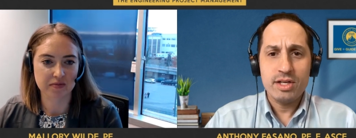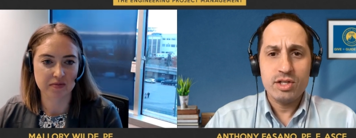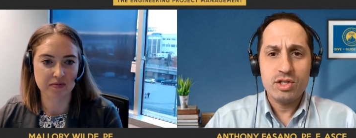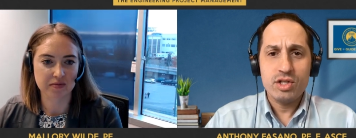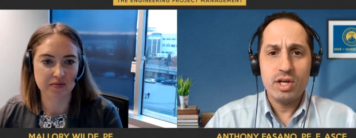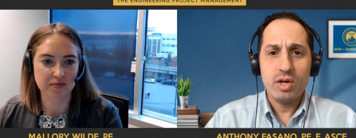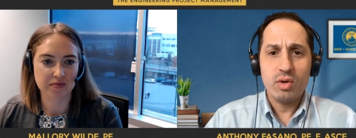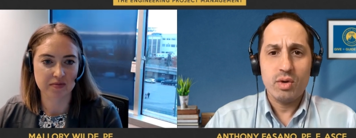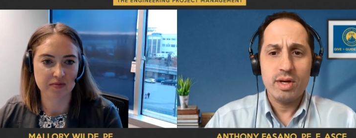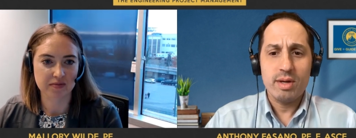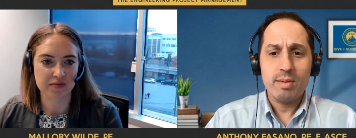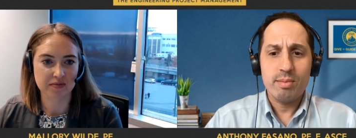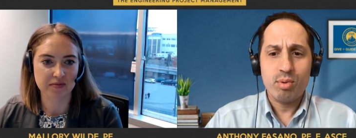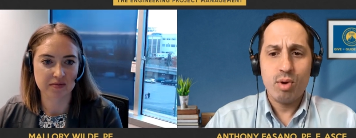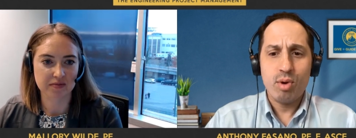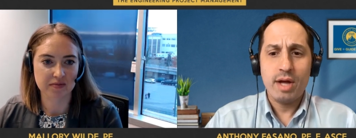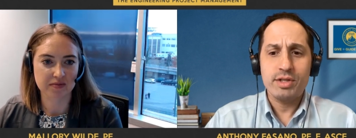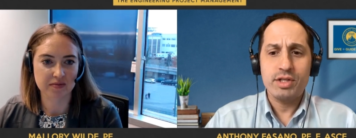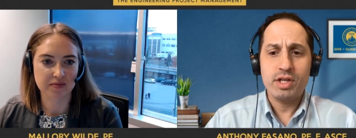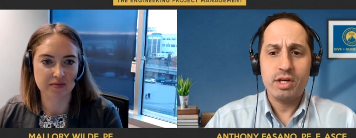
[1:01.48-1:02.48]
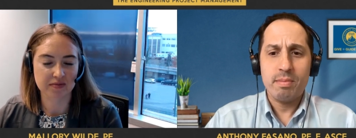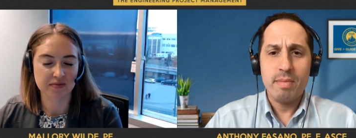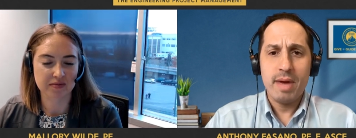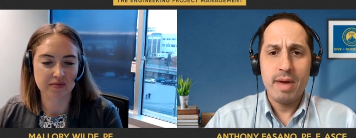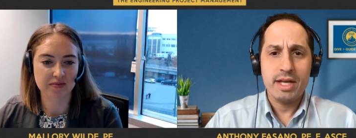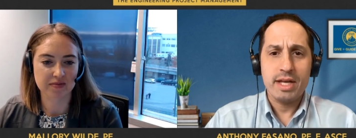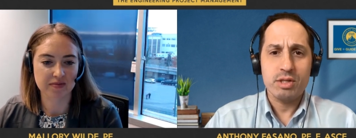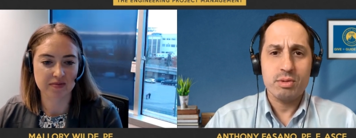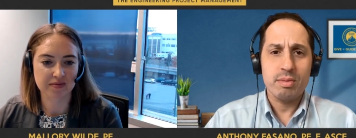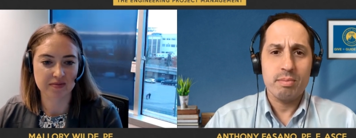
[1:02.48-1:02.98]
Speaker 1: Engineering Project
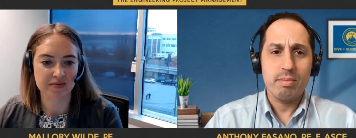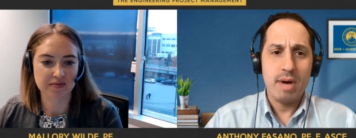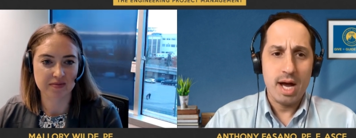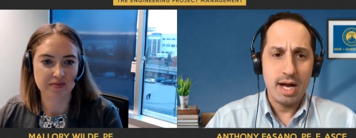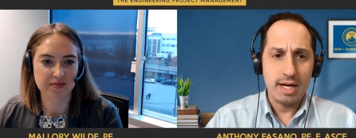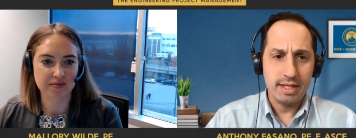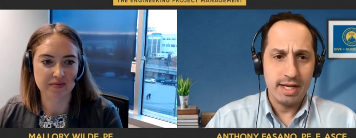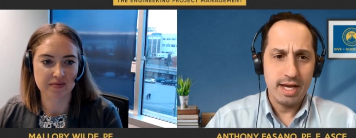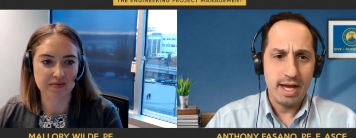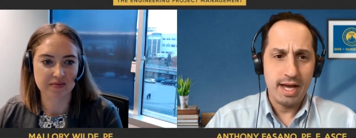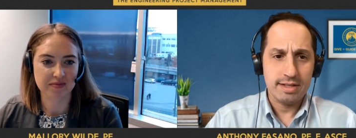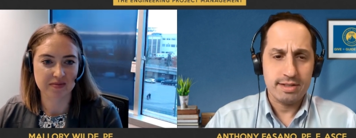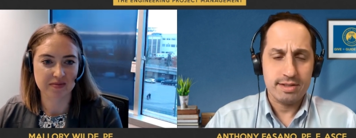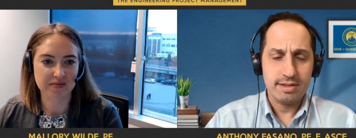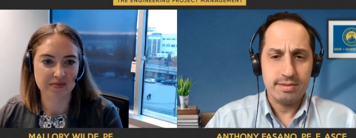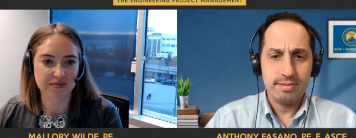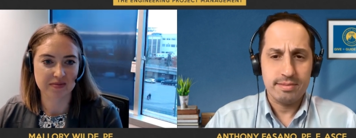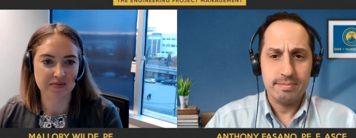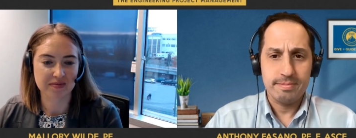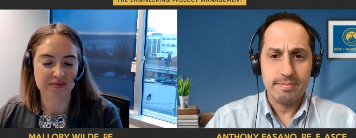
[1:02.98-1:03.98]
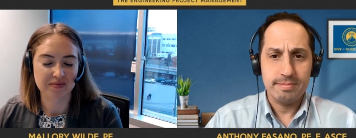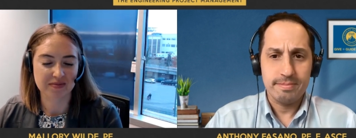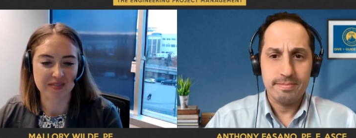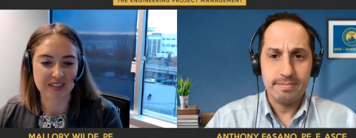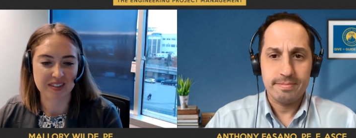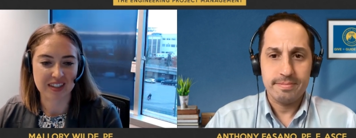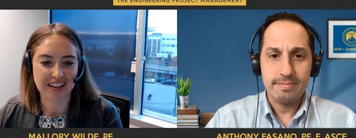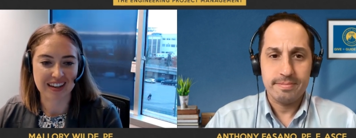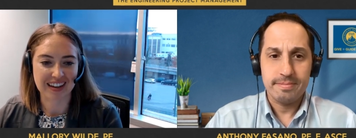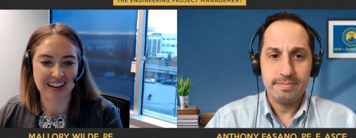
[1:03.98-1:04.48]
Management Podcast.
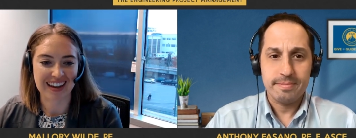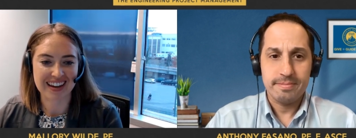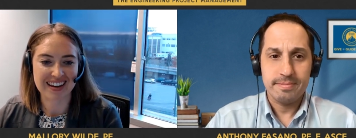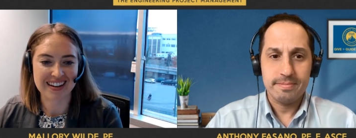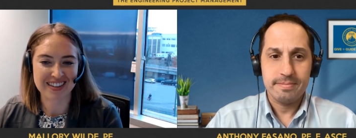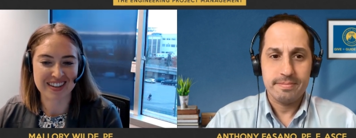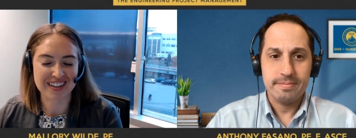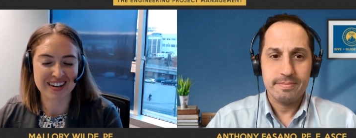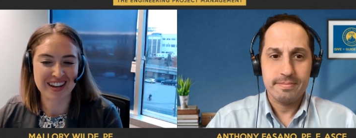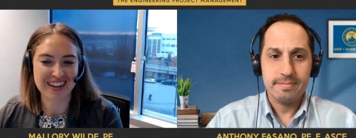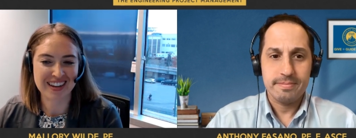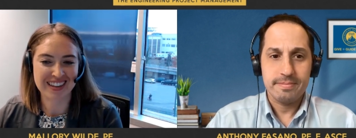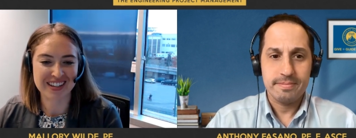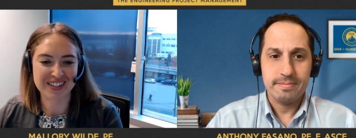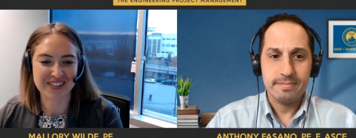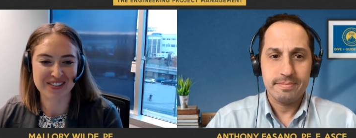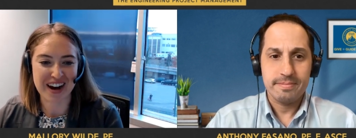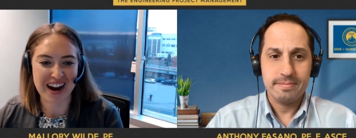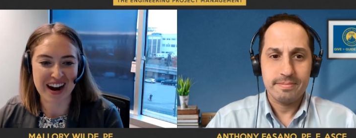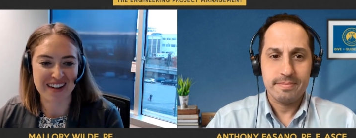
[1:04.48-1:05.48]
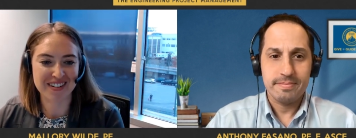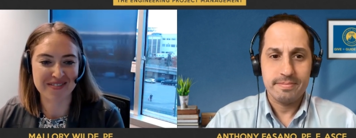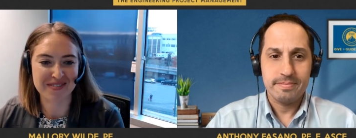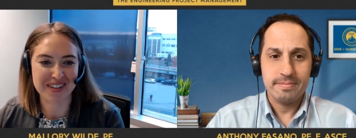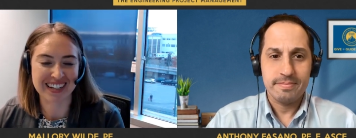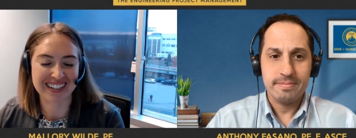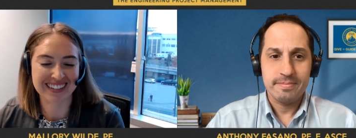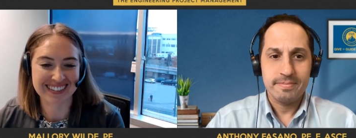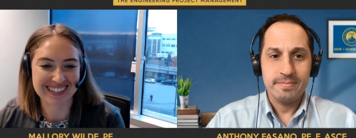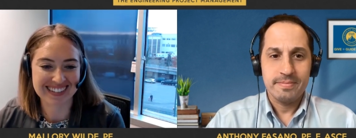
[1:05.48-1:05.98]
Speaker 2: Hey, Anthony, thanks for having
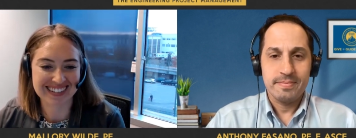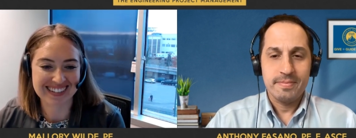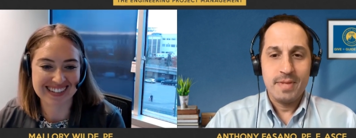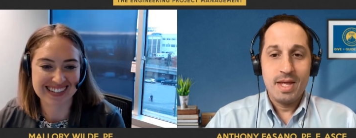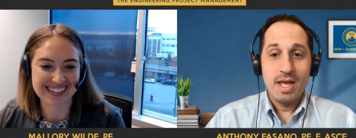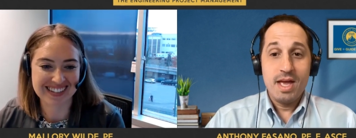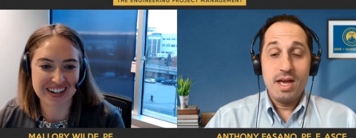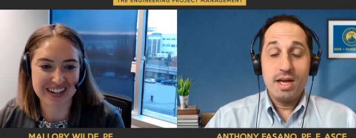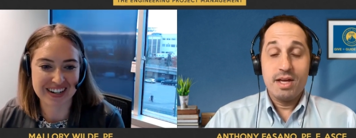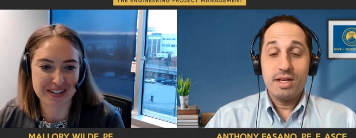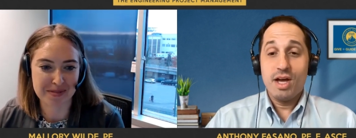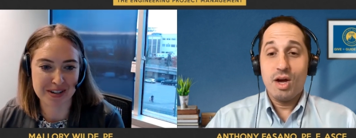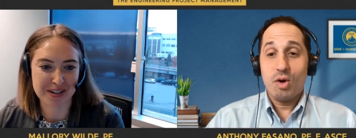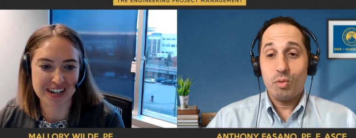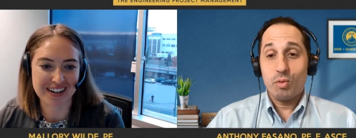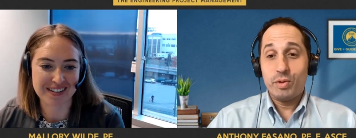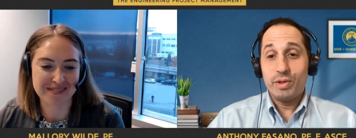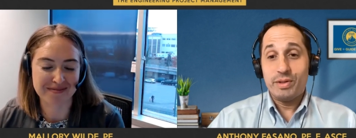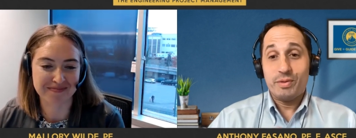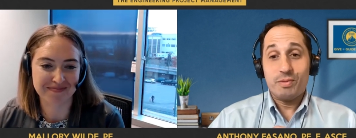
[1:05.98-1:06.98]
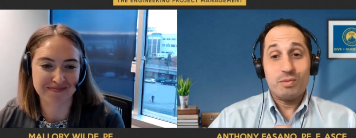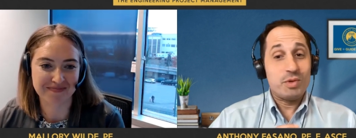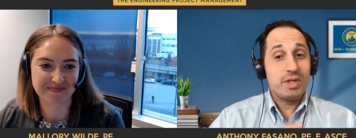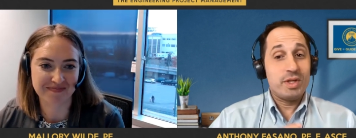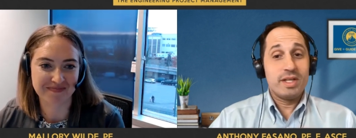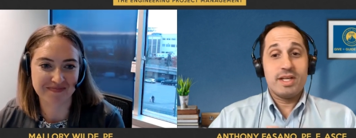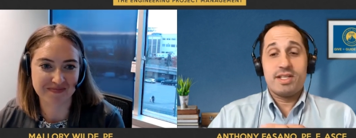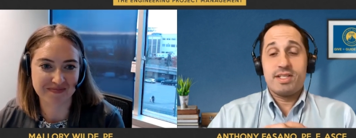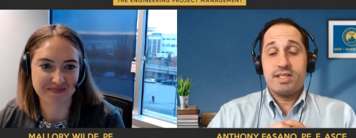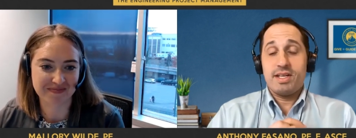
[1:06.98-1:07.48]
me. It's great. yeah, really,
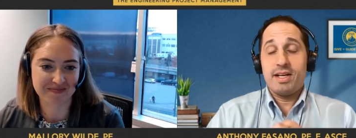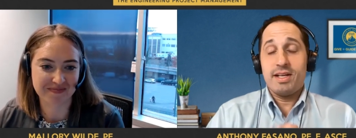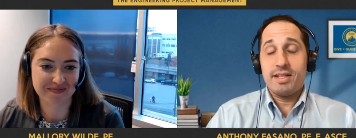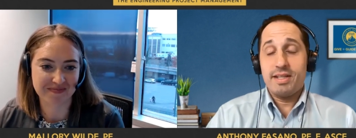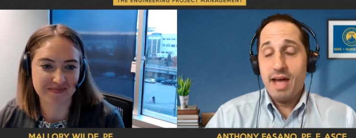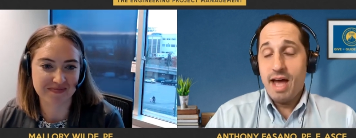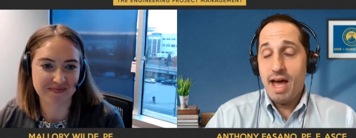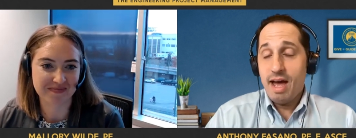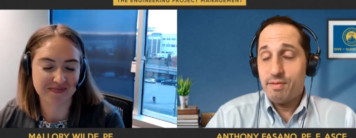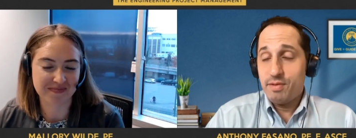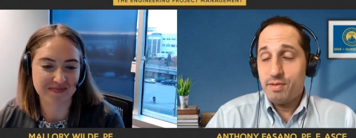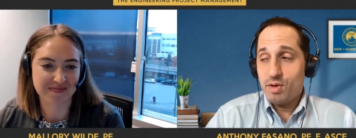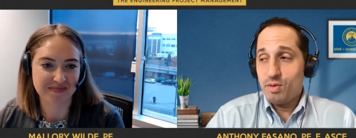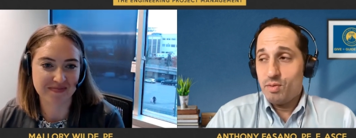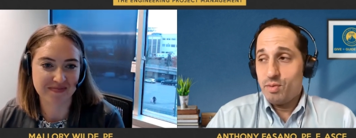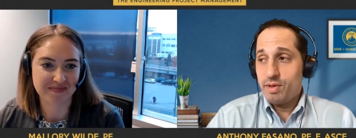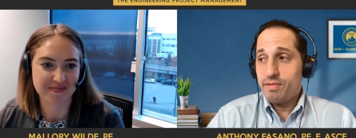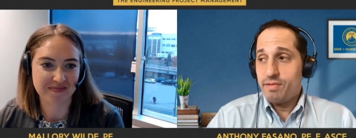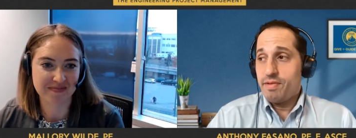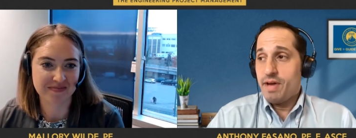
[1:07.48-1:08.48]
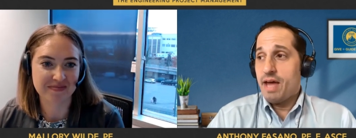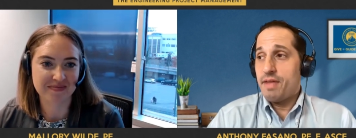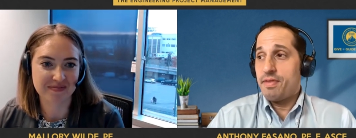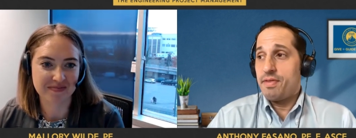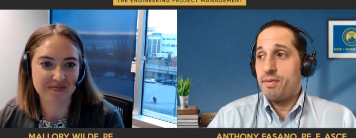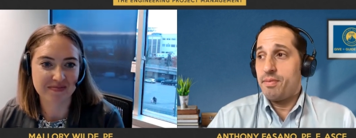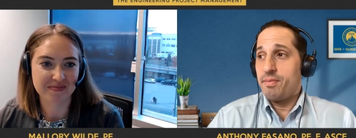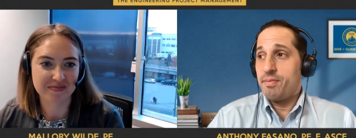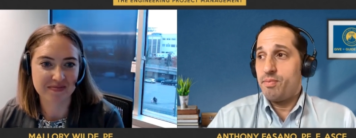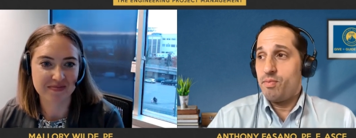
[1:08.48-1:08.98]
Speaker 1: really, excited to have you. We've had
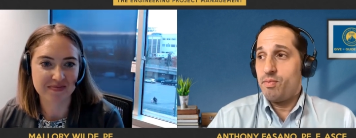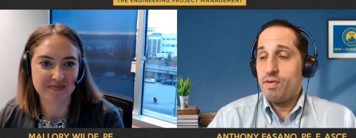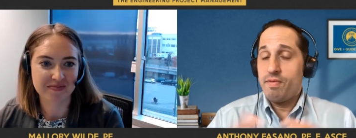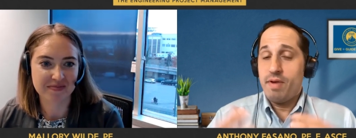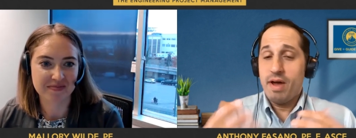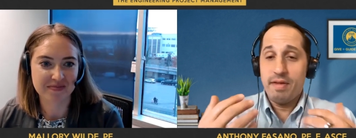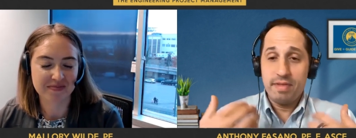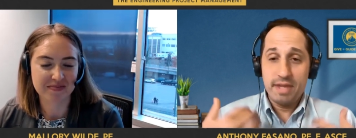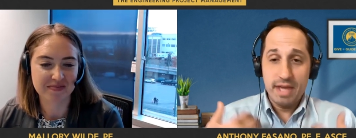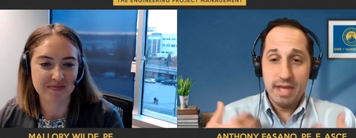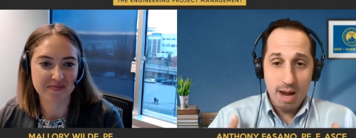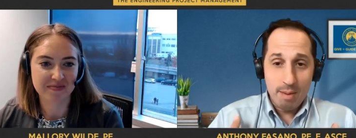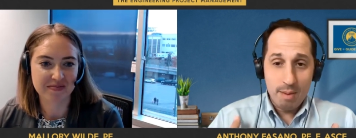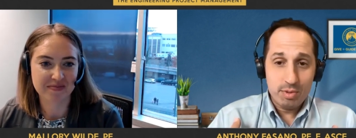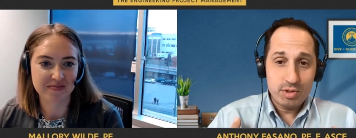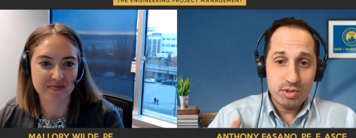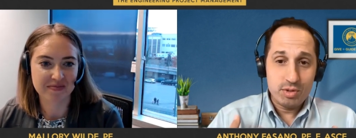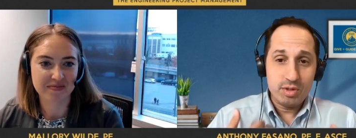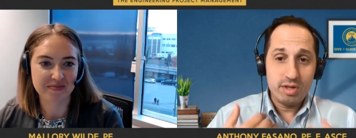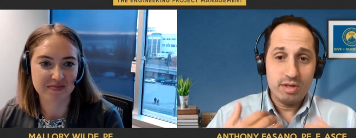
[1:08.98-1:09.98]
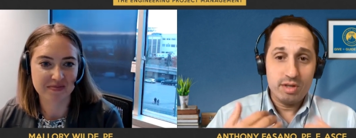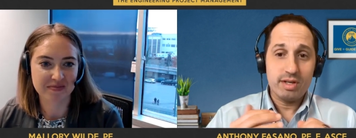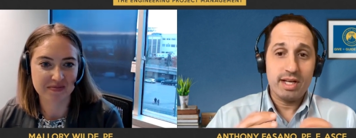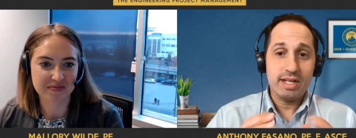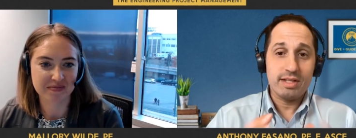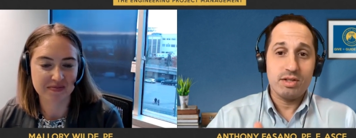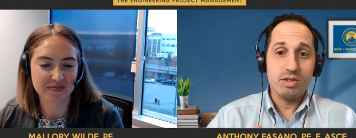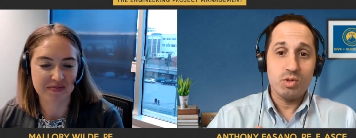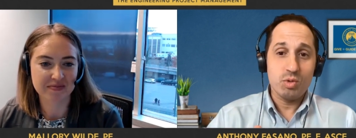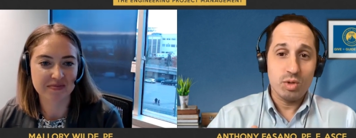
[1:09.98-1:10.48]
the we've had the opportunity to
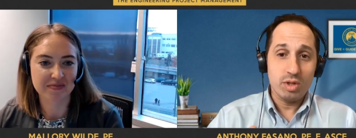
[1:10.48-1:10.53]
get to